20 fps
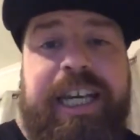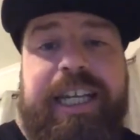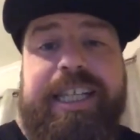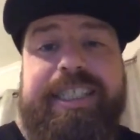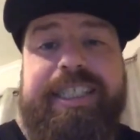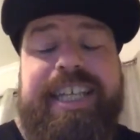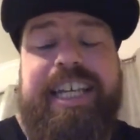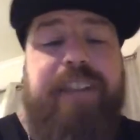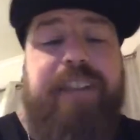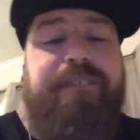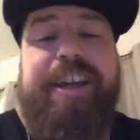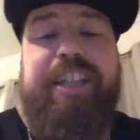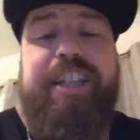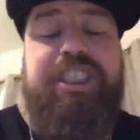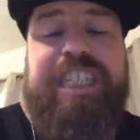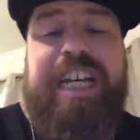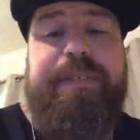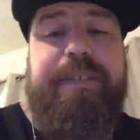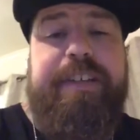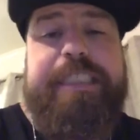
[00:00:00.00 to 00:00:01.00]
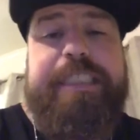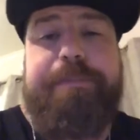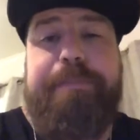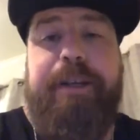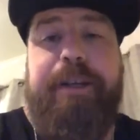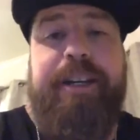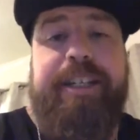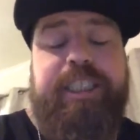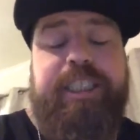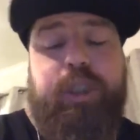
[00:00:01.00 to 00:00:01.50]
This elevation I've
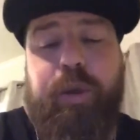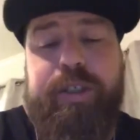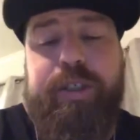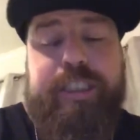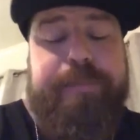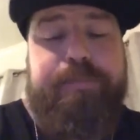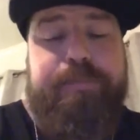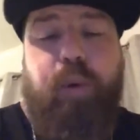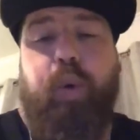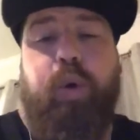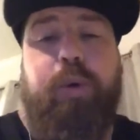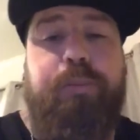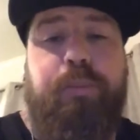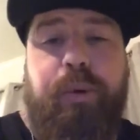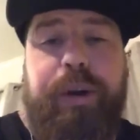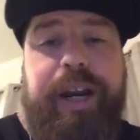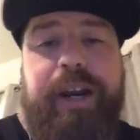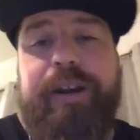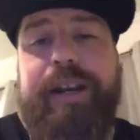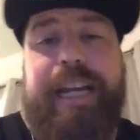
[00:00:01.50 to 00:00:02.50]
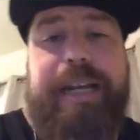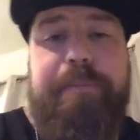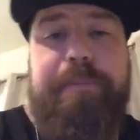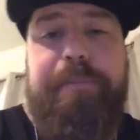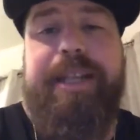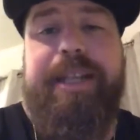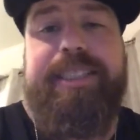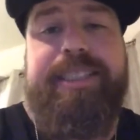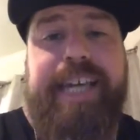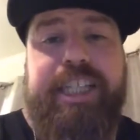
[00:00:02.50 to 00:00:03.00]
experienced increases more with prayer
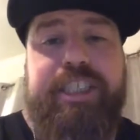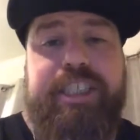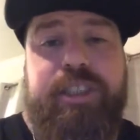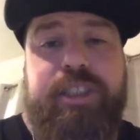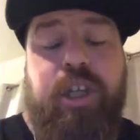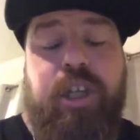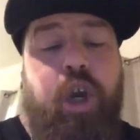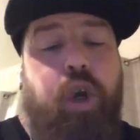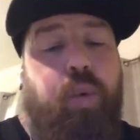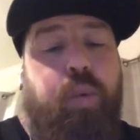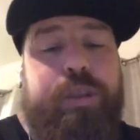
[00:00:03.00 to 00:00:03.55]
and meditation,